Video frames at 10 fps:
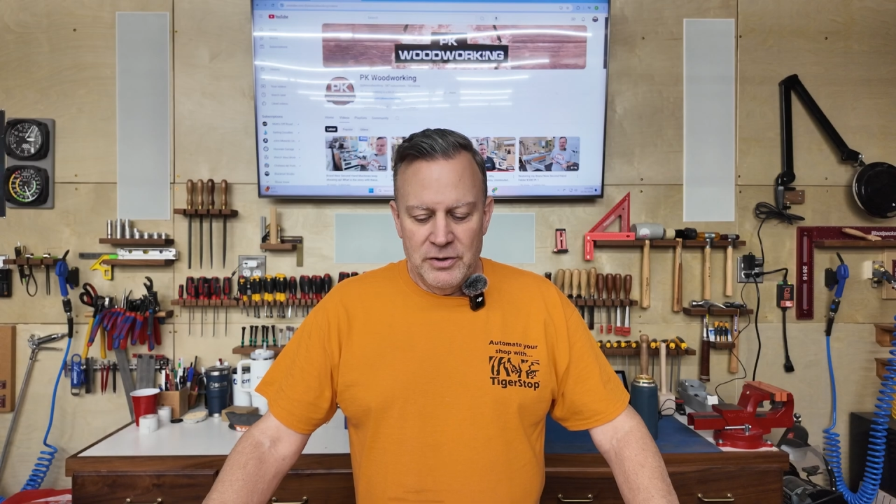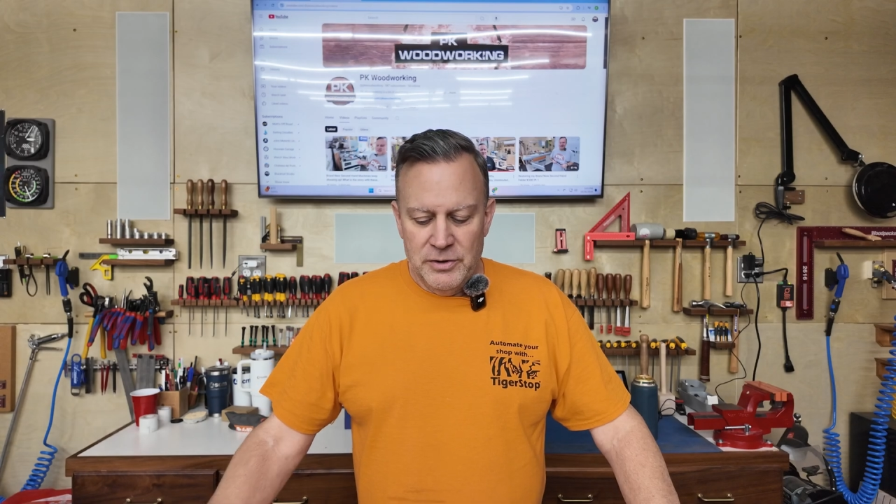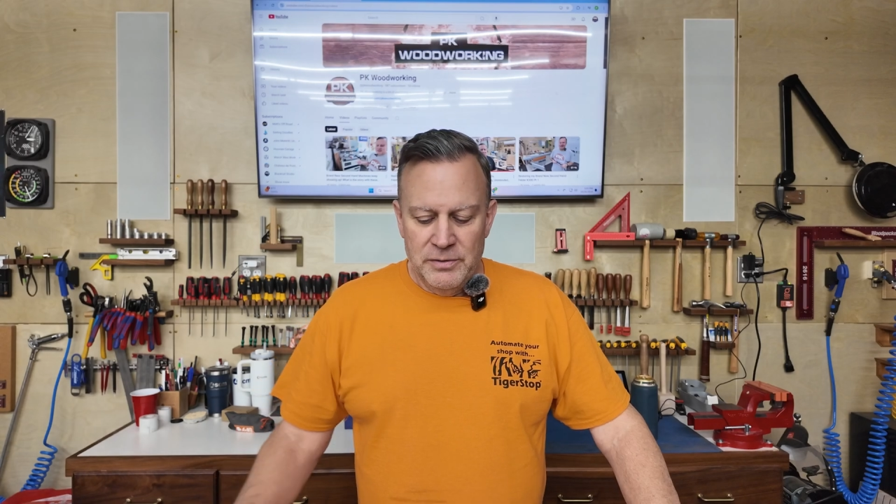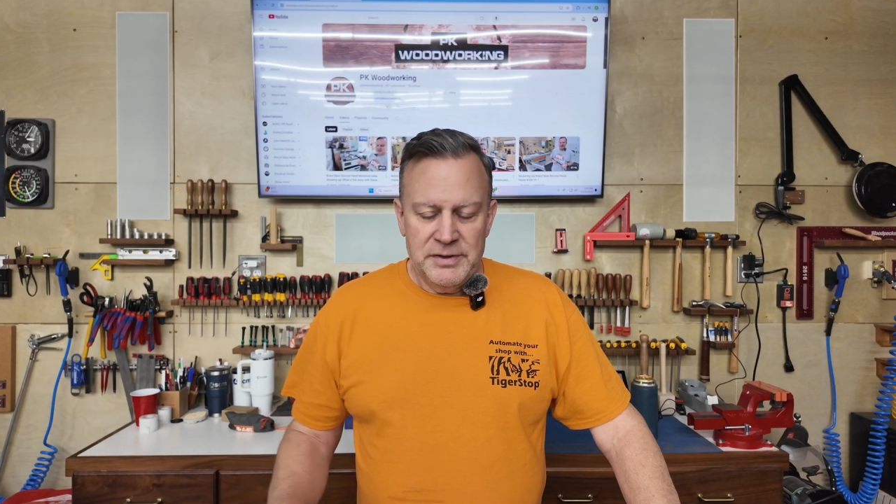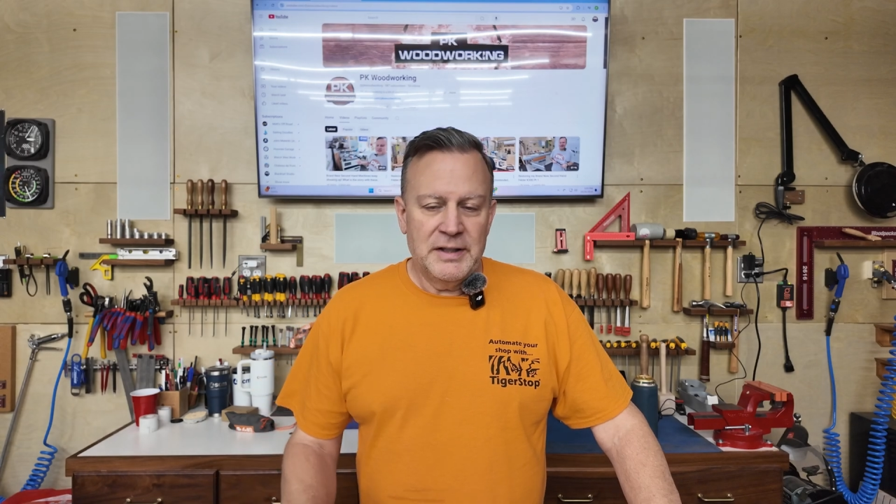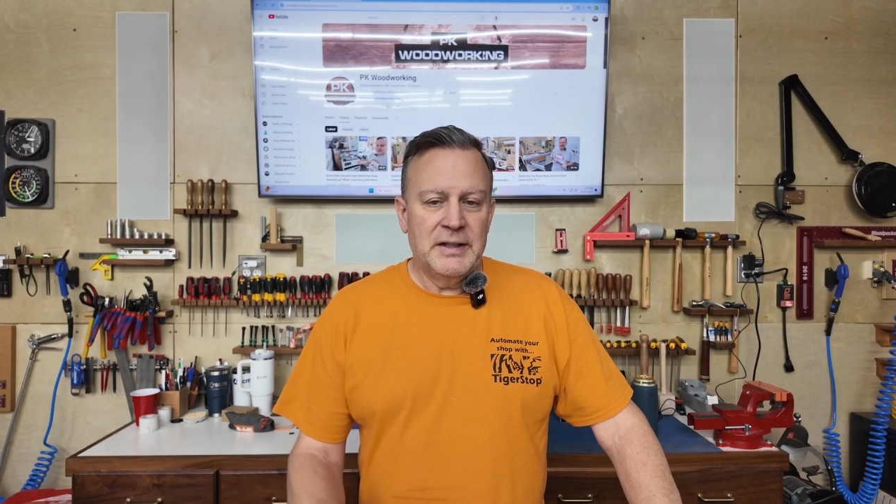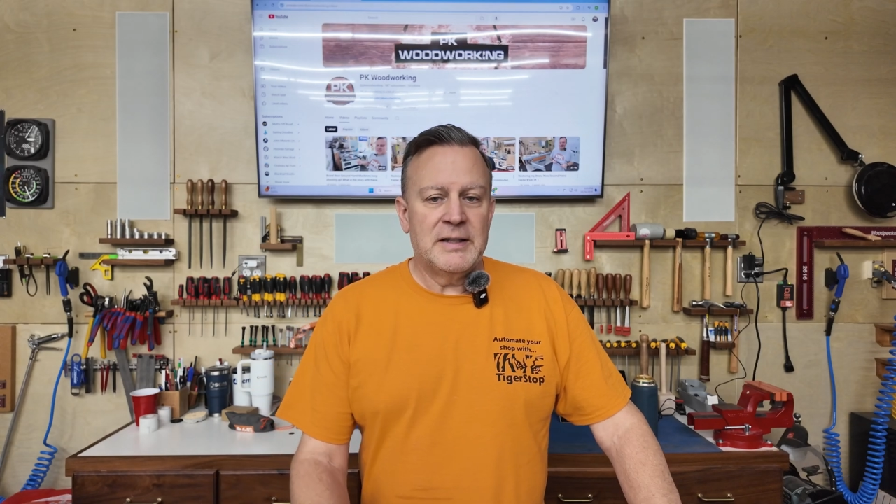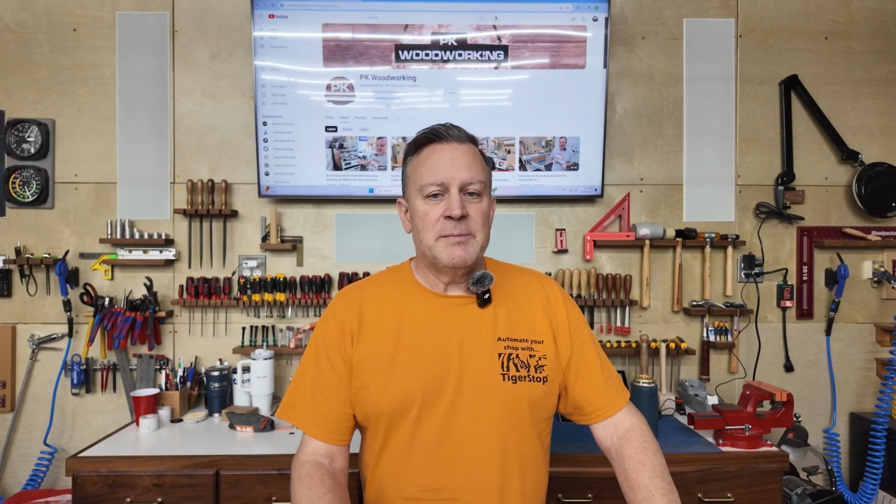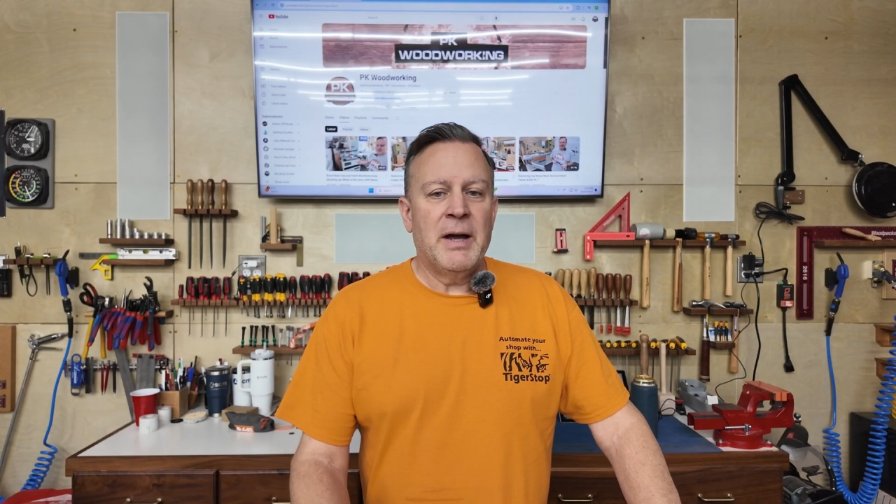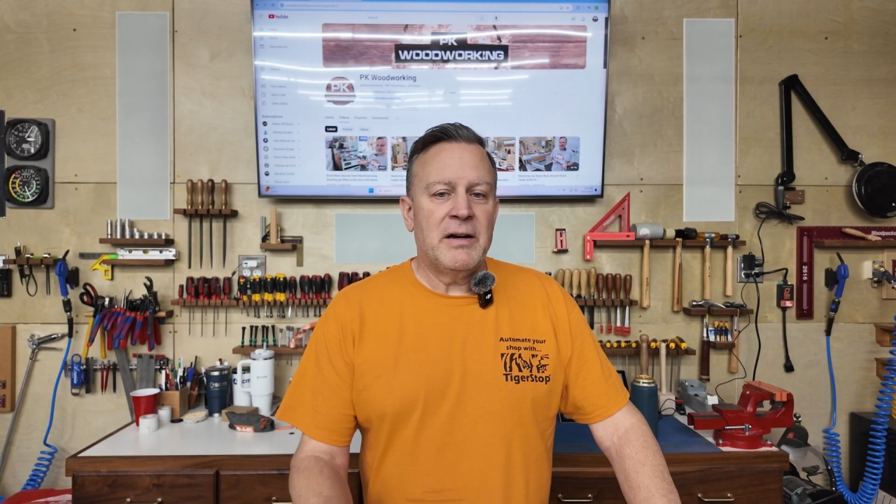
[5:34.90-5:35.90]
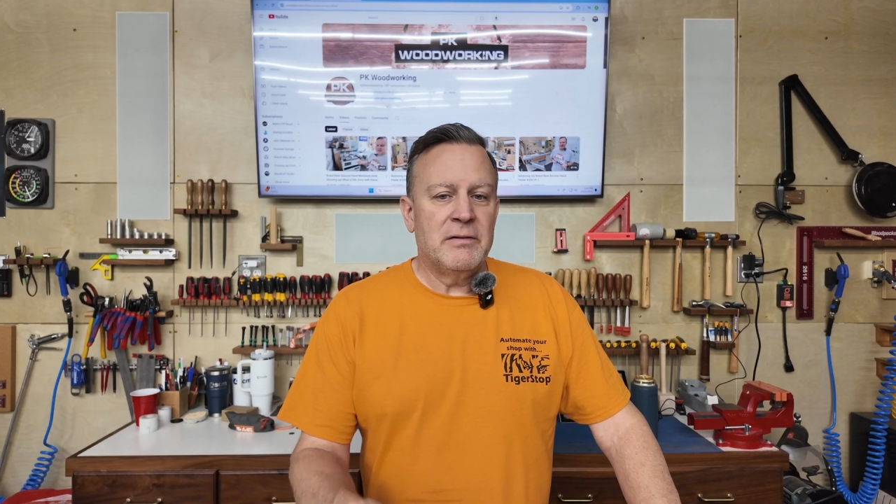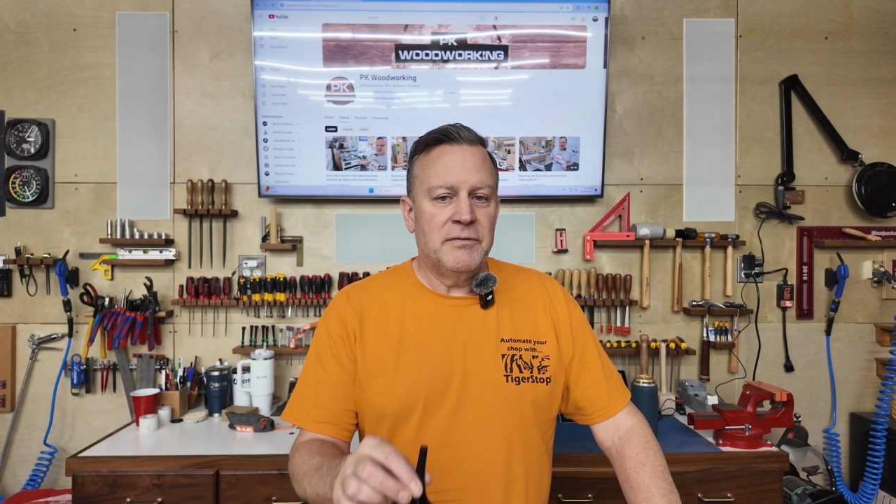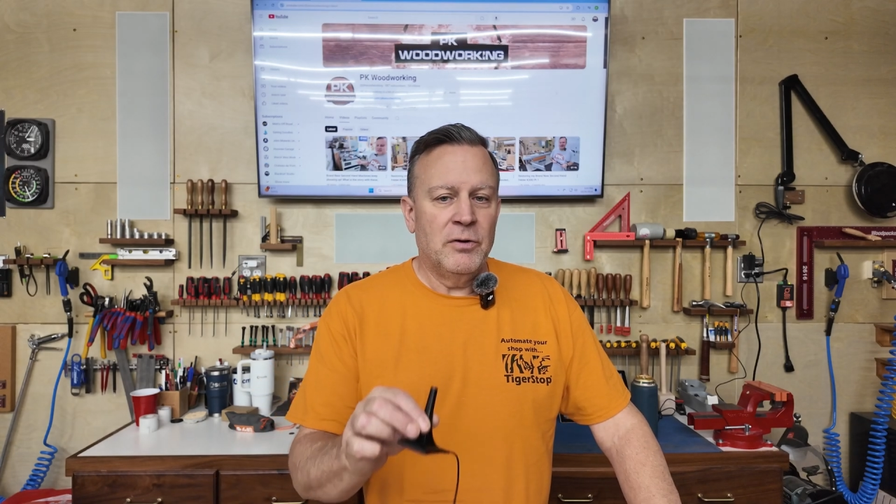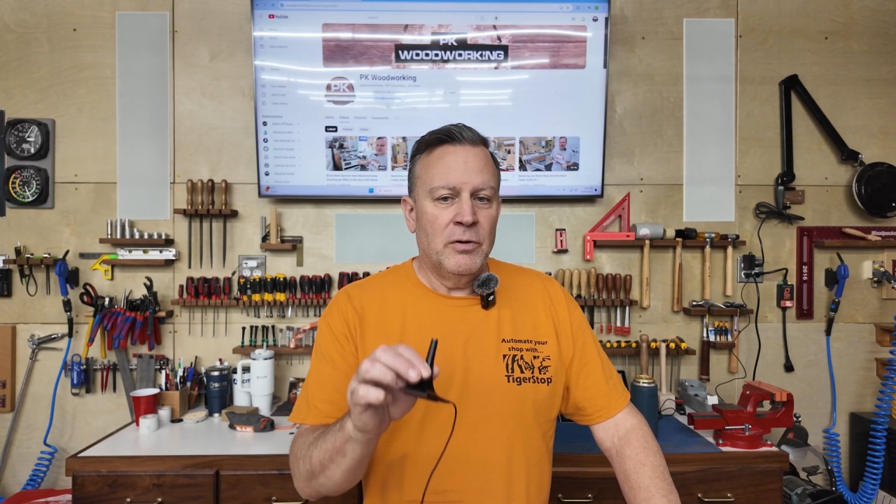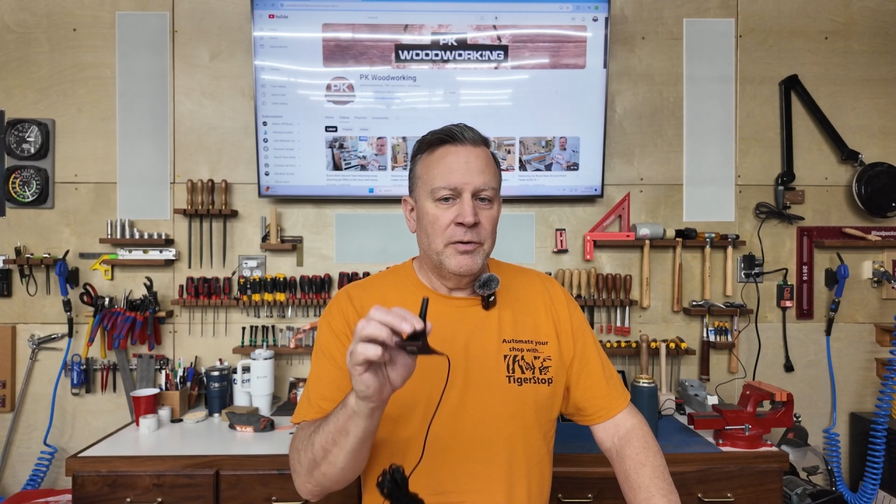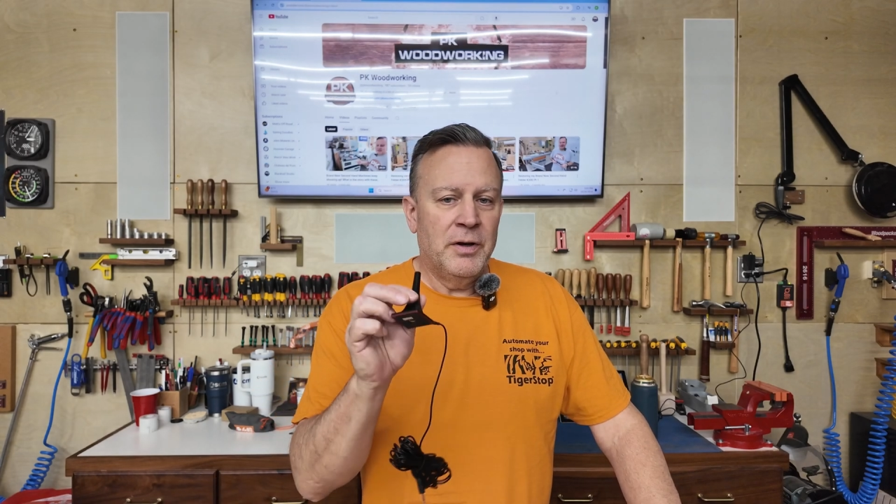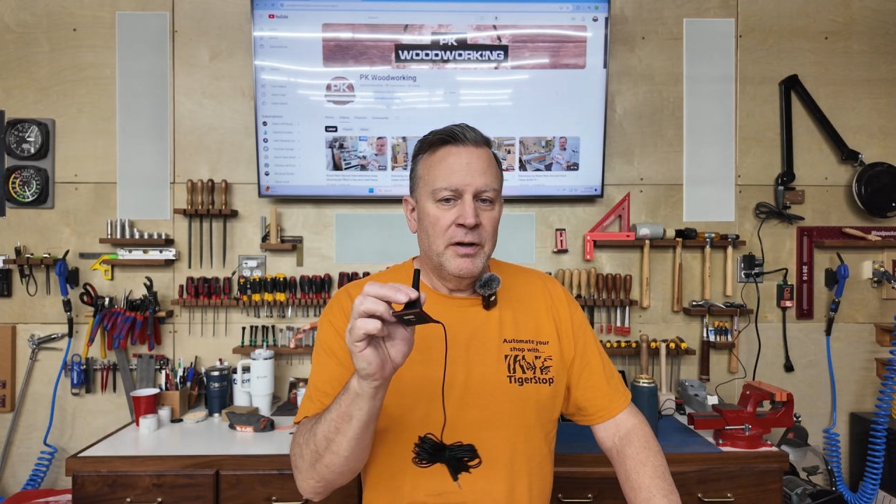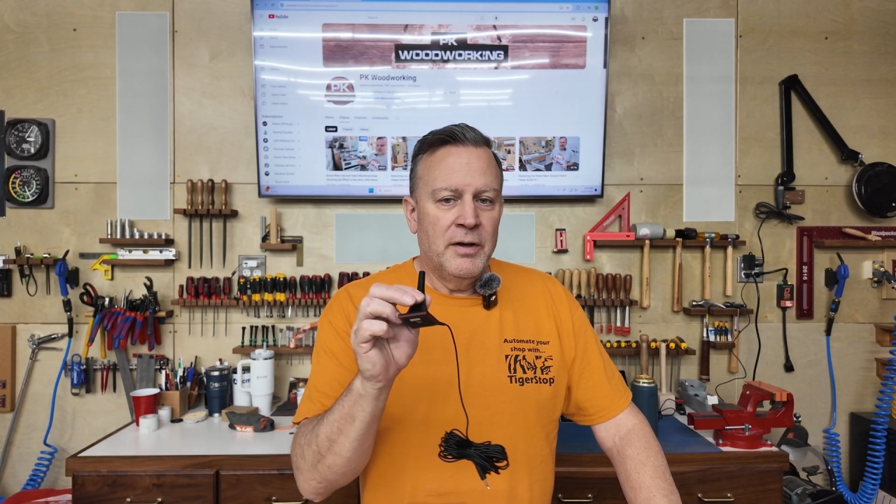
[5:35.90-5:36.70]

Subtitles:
you're using this microphone